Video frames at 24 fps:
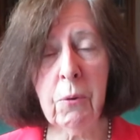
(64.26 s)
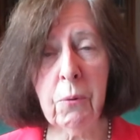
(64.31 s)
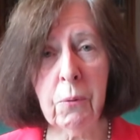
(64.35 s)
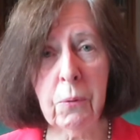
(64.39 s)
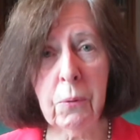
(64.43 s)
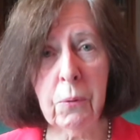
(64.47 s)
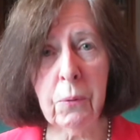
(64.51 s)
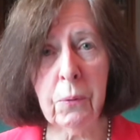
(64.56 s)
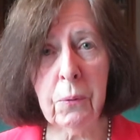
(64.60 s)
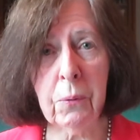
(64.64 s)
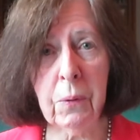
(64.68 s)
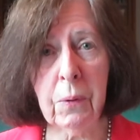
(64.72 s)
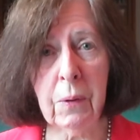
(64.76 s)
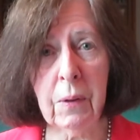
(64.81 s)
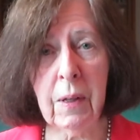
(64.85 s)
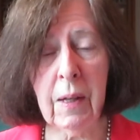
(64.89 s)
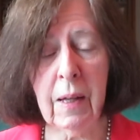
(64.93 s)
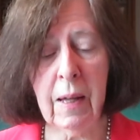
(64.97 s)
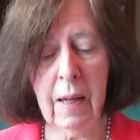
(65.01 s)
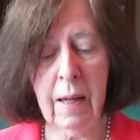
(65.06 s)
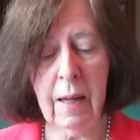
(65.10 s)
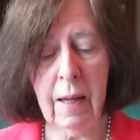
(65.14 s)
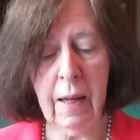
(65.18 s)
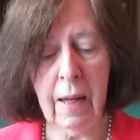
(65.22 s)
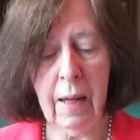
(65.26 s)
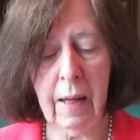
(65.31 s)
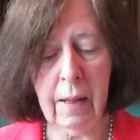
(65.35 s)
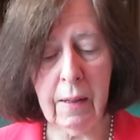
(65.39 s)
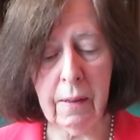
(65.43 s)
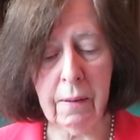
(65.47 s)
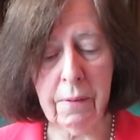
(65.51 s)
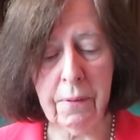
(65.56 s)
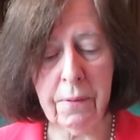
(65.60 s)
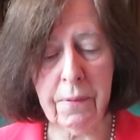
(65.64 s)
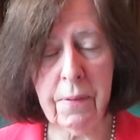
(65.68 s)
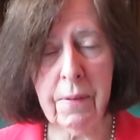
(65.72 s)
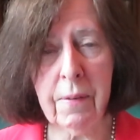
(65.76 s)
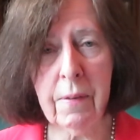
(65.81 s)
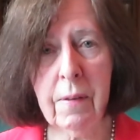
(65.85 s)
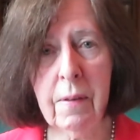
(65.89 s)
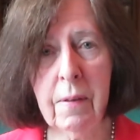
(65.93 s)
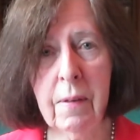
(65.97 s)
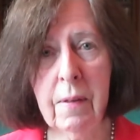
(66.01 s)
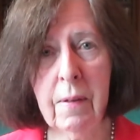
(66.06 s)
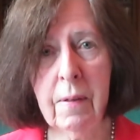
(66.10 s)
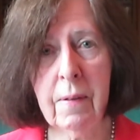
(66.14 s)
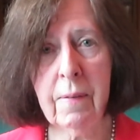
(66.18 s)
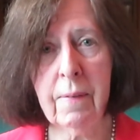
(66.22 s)
you all health,
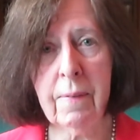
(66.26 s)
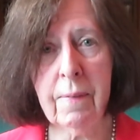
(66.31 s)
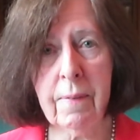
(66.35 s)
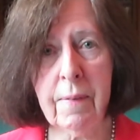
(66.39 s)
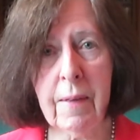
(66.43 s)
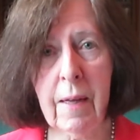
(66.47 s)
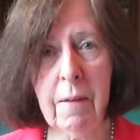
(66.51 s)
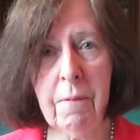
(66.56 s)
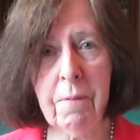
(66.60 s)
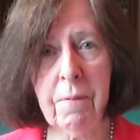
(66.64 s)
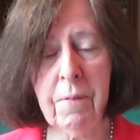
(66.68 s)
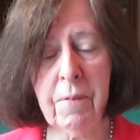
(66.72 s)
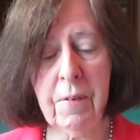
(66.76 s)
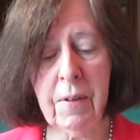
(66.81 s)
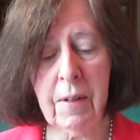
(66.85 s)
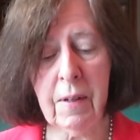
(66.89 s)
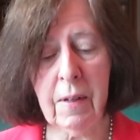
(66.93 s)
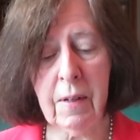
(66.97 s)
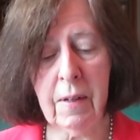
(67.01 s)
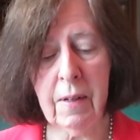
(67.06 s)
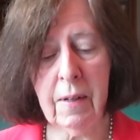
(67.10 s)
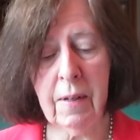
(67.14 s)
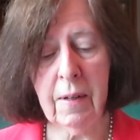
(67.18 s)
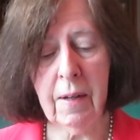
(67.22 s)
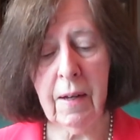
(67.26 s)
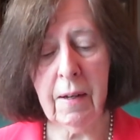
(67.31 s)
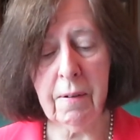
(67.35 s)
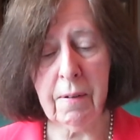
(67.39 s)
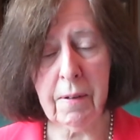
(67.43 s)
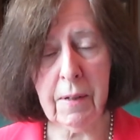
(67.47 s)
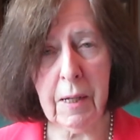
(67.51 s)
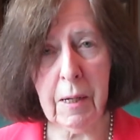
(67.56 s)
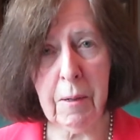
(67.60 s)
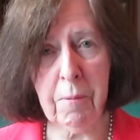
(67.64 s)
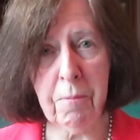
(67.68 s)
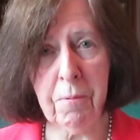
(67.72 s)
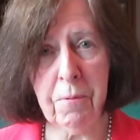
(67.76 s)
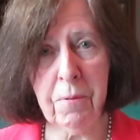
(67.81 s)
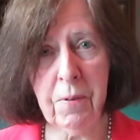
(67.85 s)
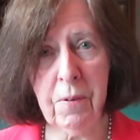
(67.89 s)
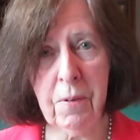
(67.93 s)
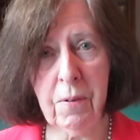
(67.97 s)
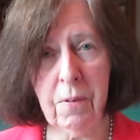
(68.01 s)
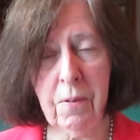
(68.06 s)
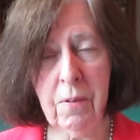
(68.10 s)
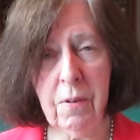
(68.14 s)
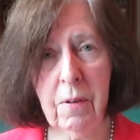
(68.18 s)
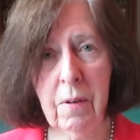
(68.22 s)
safety and
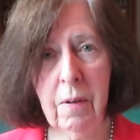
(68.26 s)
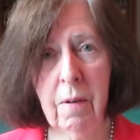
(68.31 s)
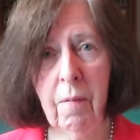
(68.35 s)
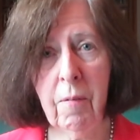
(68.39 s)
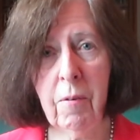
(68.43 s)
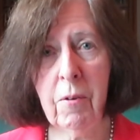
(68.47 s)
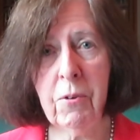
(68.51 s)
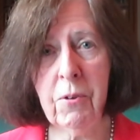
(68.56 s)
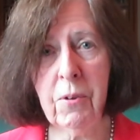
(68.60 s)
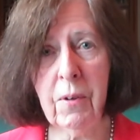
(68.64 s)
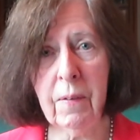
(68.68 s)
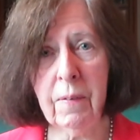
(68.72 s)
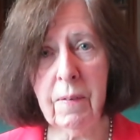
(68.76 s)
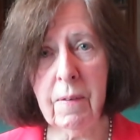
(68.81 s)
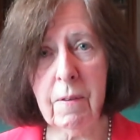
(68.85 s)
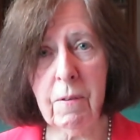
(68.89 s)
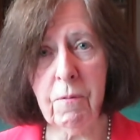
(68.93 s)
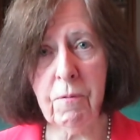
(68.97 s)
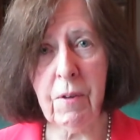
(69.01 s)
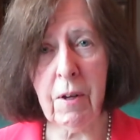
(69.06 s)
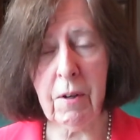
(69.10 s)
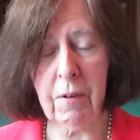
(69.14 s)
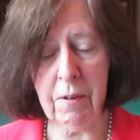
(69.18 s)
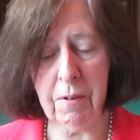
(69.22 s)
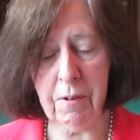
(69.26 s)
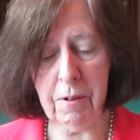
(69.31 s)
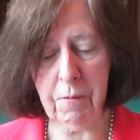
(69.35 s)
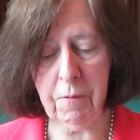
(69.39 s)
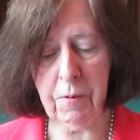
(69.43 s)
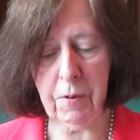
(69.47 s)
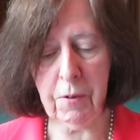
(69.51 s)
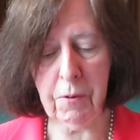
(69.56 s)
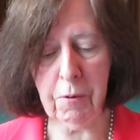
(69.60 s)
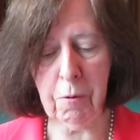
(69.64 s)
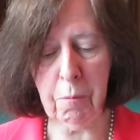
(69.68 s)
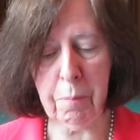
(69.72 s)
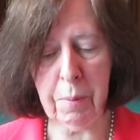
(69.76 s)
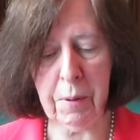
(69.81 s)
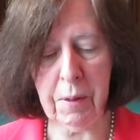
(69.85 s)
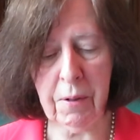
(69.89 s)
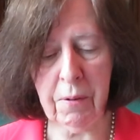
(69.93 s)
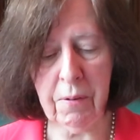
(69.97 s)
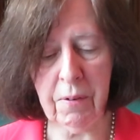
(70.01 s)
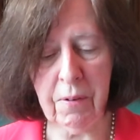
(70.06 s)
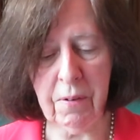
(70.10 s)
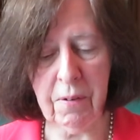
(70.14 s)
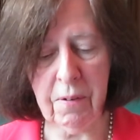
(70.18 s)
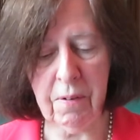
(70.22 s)
comfort during this very difficult
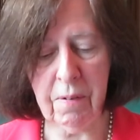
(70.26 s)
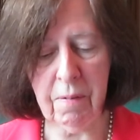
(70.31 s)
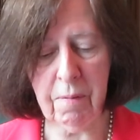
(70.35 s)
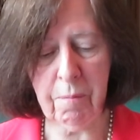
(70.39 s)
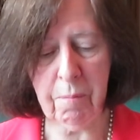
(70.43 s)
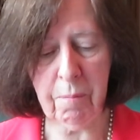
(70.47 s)
period.